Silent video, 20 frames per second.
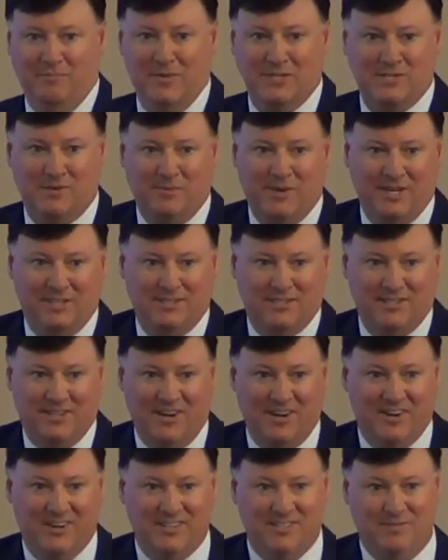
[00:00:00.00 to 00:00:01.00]
Mr.
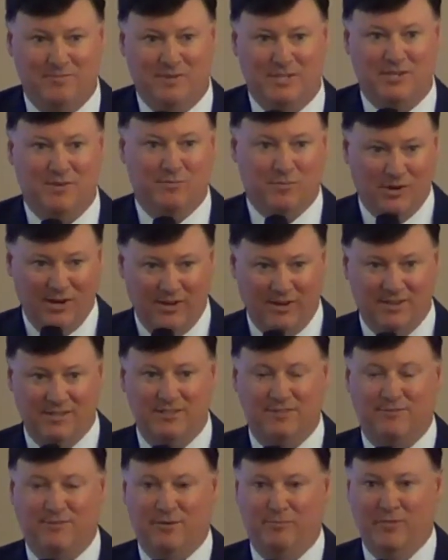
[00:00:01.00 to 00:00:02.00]
Manzares, Mr.
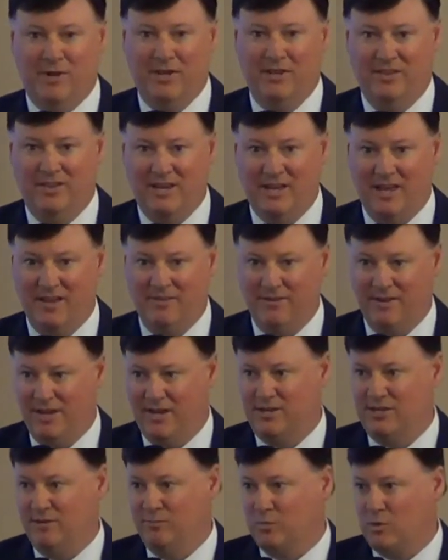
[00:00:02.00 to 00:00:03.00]
Bramas from the
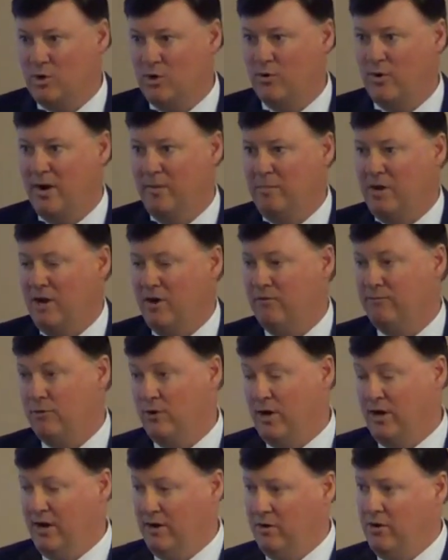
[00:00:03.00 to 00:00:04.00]
aviation program here
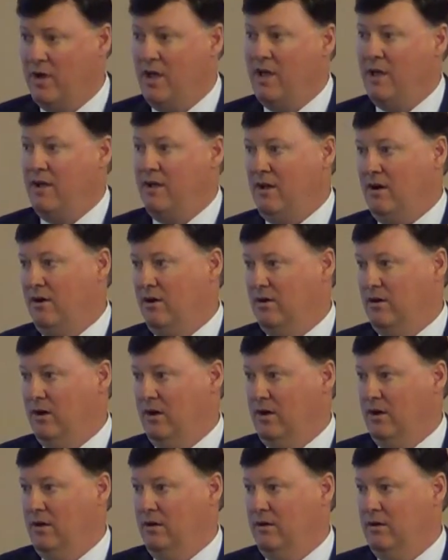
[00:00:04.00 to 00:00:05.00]
for our